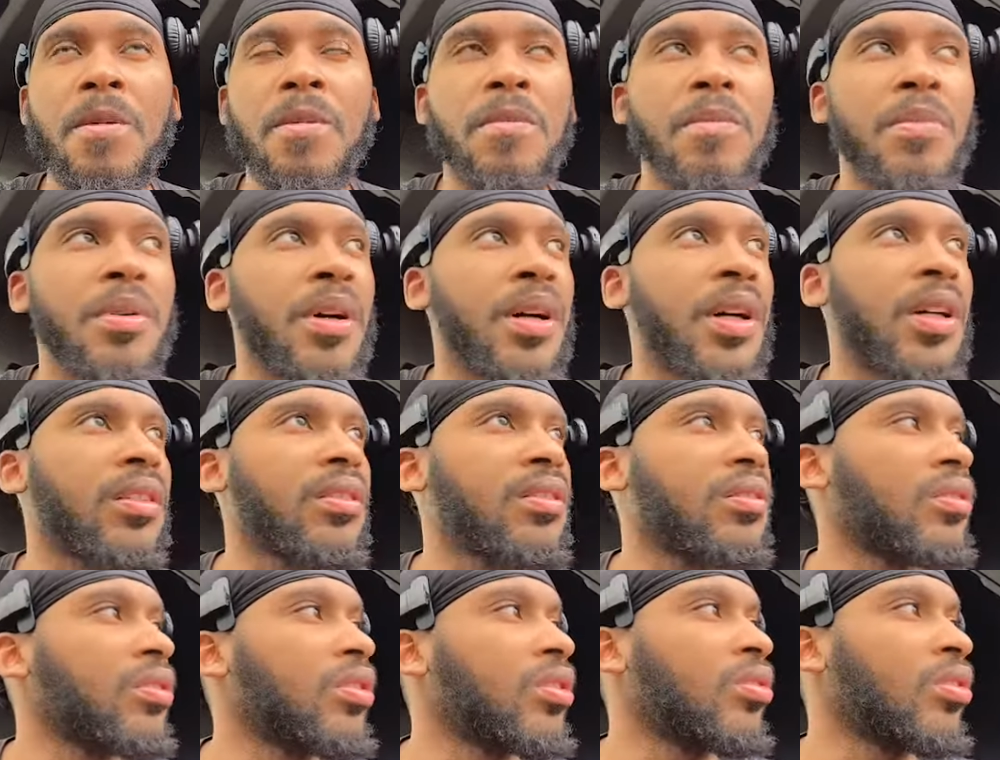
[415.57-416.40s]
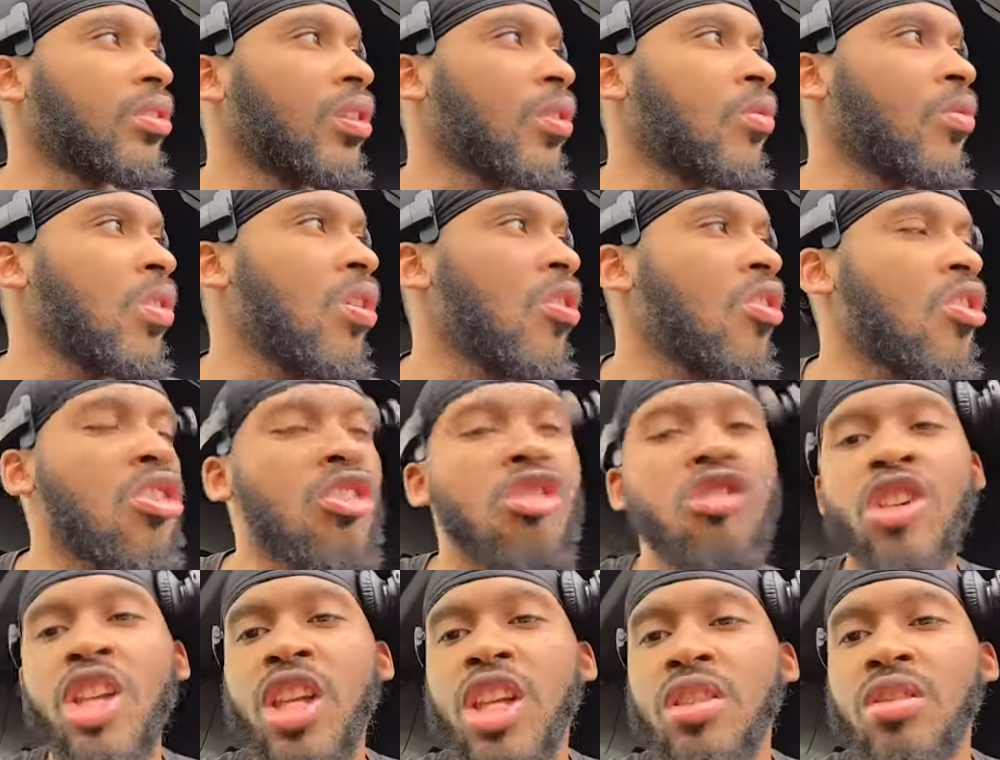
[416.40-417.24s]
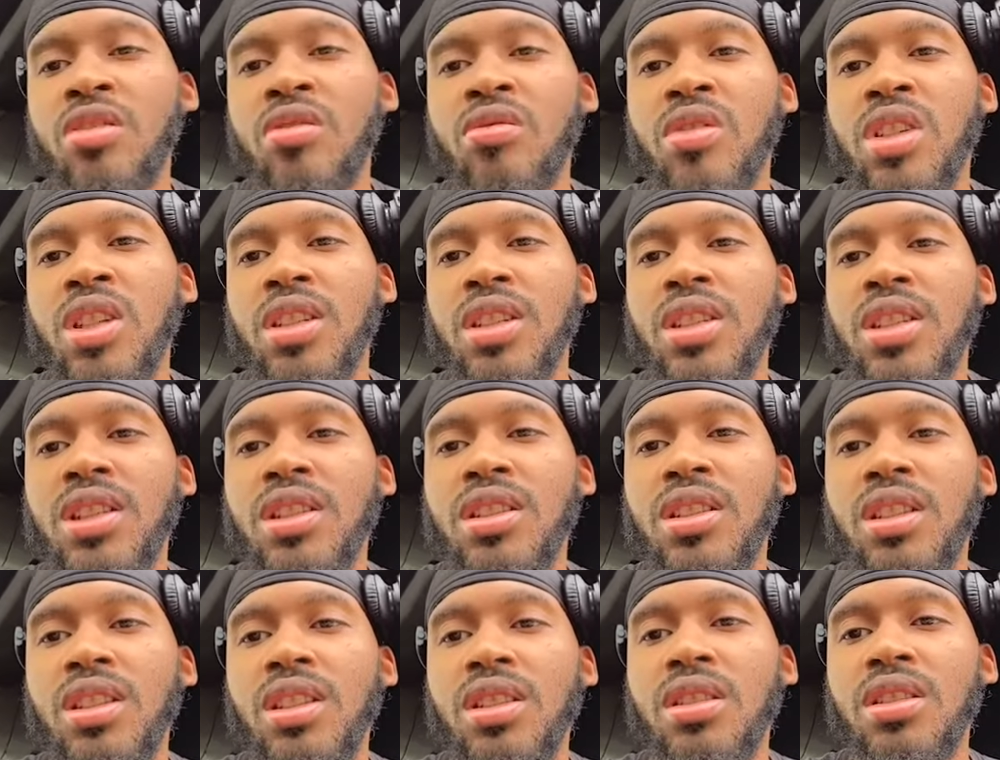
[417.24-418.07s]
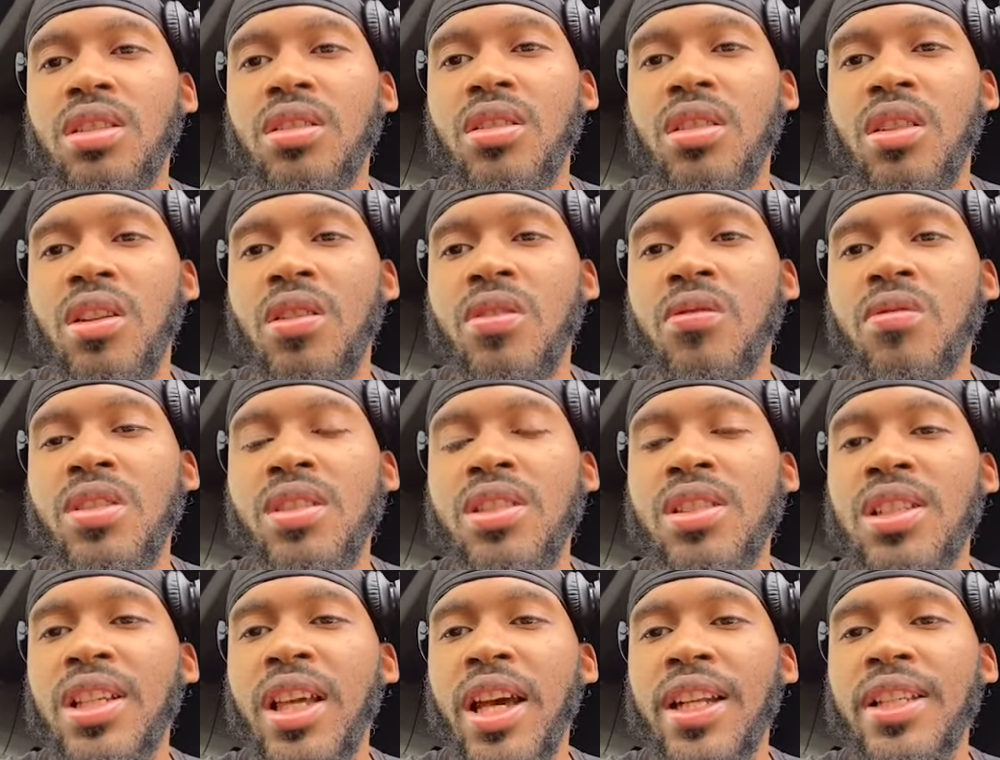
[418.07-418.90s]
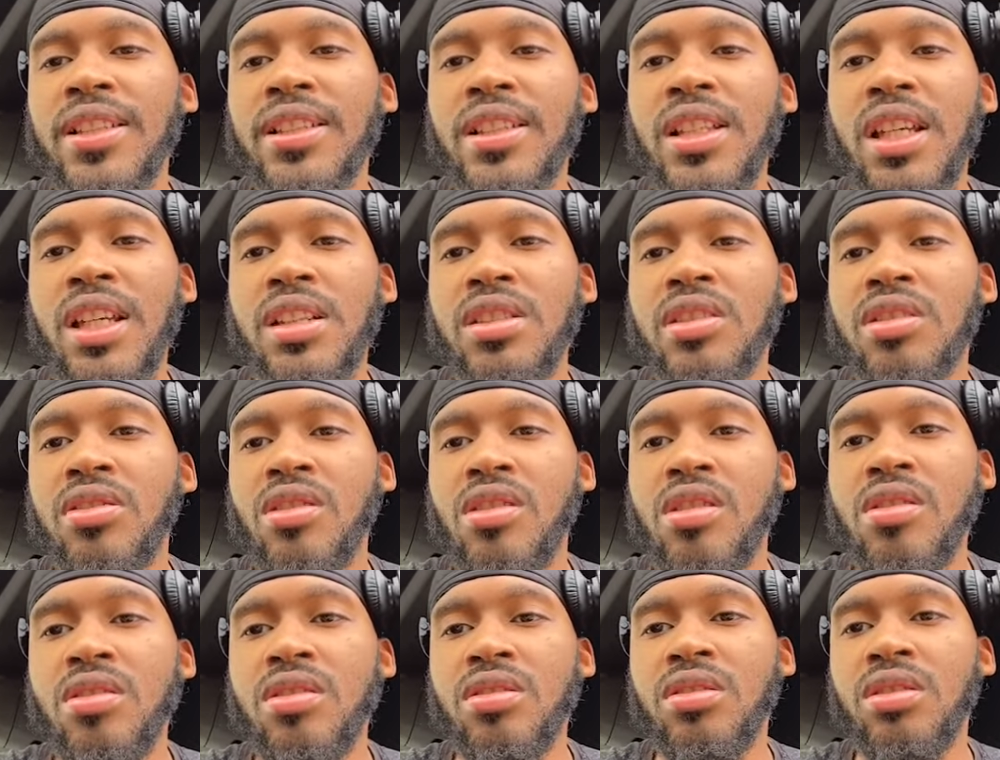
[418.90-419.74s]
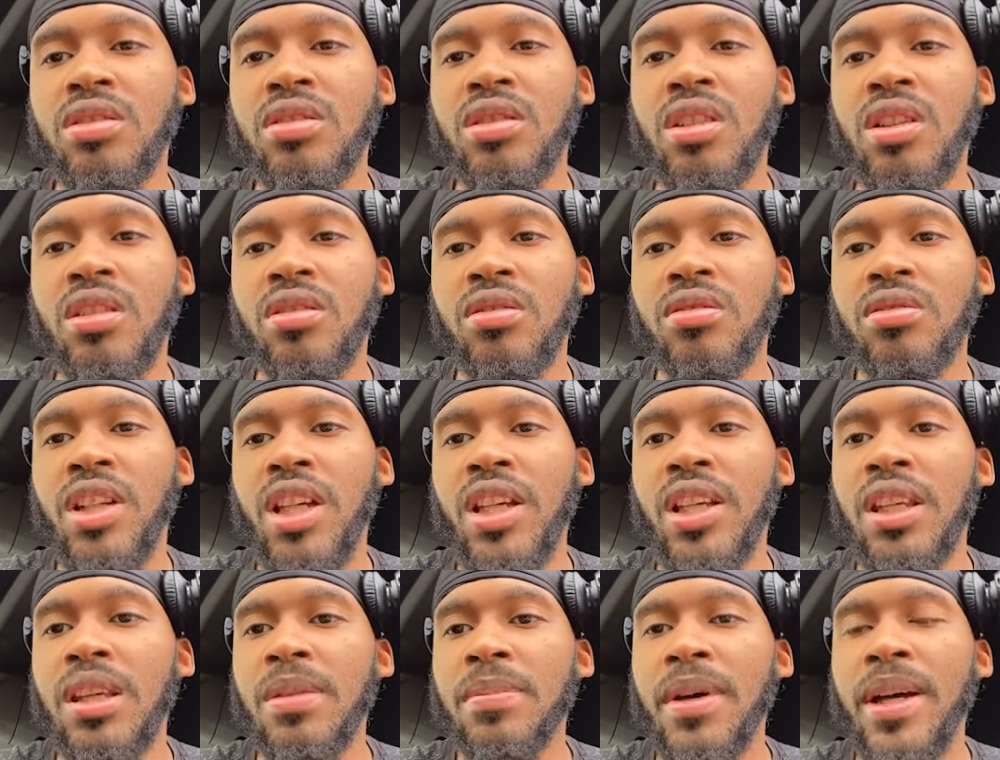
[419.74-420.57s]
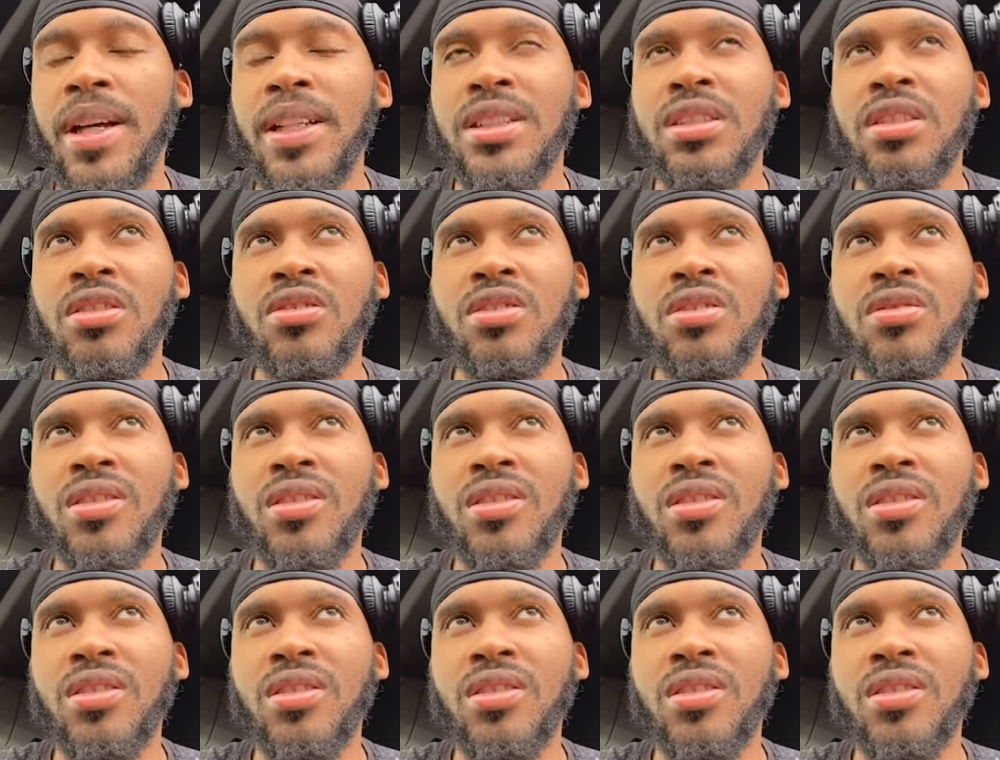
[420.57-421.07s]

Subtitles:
But, you know, we're going to all get through this. You know, we just got to stay strong, you know, like, keep our social